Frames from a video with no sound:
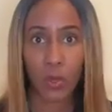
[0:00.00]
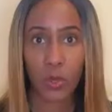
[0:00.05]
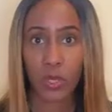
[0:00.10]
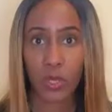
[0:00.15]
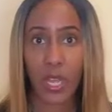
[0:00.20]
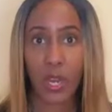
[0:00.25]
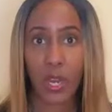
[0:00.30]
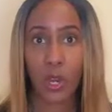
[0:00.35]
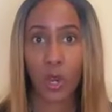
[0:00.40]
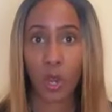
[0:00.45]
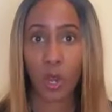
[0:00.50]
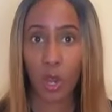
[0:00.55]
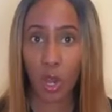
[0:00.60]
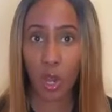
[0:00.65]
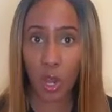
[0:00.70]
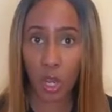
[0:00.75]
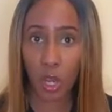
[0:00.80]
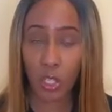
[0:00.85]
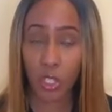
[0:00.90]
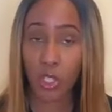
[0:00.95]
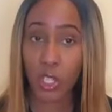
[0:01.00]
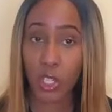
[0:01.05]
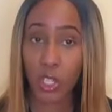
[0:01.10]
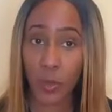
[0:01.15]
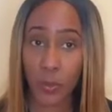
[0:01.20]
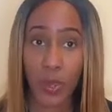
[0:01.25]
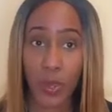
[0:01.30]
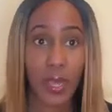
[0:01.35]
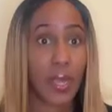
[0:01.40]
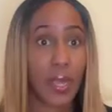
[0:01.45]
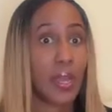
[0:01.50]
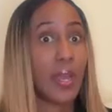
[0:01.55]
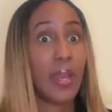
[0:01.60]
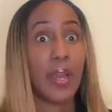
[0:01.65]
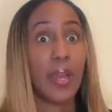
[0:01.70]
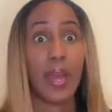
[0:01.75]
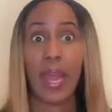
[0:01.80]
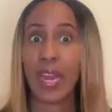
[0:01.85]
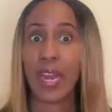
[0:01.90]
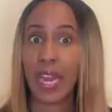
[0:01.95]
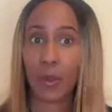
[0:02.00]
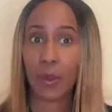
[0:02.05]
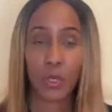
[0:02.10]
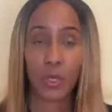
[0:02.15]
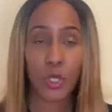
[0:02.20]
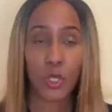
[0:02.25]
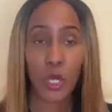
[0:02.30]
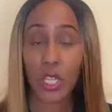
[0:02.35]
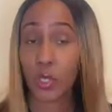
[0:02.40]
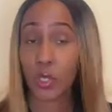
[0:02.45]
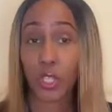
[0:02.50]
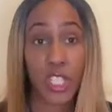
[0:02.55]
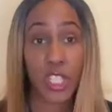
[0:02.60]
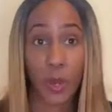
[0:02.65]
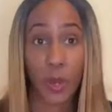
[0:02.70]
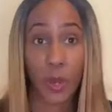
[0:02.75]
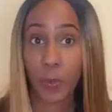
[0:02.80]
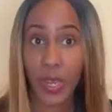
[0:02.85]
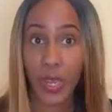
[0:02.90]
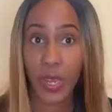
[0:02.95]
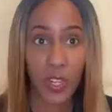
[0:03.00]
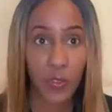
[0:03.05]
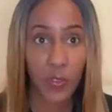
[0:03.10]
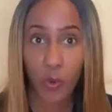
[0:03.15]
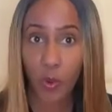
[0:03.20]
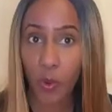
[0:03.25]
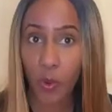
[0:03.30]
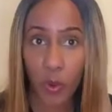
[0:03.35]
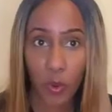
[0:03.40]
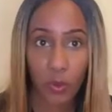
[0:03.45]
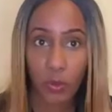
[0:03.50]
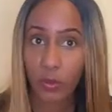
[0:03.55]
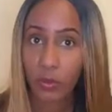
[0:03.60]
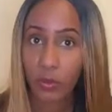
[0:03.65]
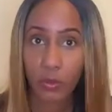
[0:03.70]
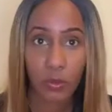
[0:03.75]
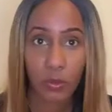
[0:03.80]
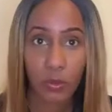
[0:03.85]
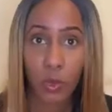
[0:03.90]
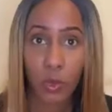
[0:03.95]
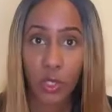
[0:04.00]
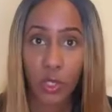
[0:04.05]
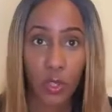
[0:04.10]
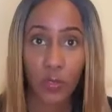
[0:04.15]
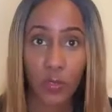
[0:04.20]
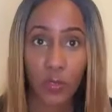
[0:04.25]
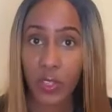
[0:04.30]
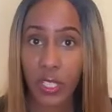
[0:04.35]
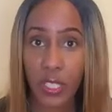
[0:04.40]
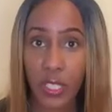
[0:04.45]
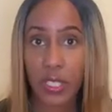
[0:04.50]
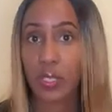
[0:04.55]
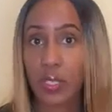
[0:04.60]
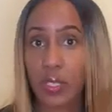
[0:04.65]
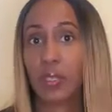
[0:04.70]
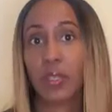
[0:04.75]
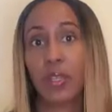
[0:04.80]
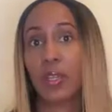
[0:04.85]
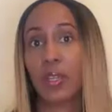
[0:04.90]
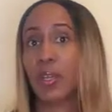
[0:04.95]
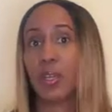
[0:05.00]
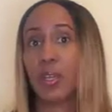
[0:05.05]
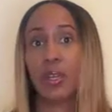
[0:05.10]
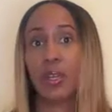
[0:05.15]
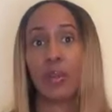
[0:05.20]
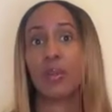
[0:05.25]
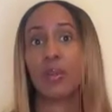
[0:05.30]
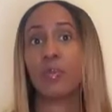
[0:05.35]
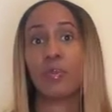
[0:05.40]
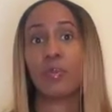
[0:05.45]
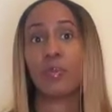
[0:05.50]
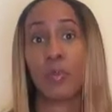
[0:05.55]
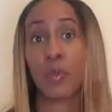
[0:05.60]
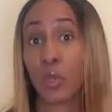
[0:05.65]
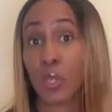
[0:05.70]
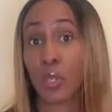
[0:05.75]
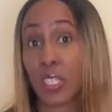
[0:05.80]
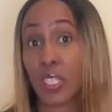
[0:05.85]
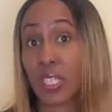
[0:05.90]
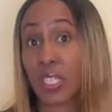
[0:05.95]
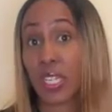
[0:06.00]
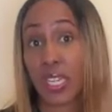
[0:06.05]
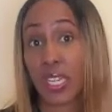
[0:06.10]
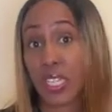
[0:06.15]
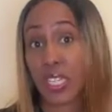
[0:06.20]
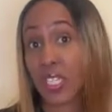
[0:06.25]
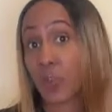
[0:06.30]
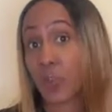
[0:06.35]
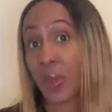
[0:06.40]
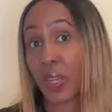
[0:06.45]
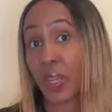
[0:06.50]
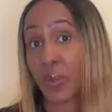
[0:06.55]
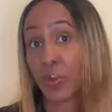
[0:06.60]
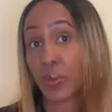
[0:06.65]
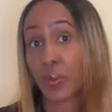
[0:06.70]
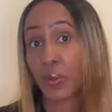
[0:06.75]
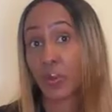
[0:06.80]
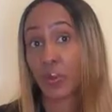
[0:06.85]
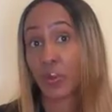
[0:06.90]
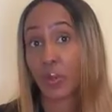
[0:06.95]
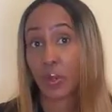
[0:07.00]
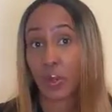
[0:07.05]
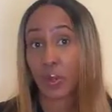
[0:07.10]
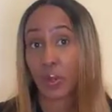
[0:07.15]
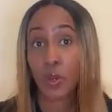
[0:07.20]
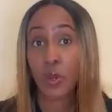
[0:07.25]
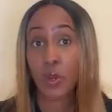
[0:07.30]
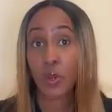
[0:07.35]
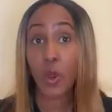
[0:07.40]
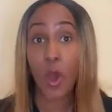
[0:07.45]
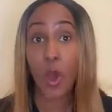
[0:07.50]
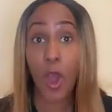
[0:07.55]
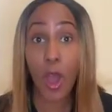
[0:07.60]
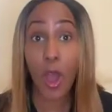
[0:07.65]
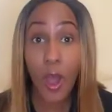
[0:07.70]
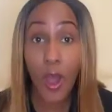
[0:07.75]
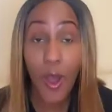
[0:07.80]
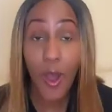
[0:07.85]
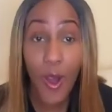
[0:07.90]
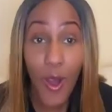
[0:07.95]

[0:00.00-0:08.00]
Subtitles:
It was a long trip. And I'm sure Sorisha paid for most of it, because this lady spent. No?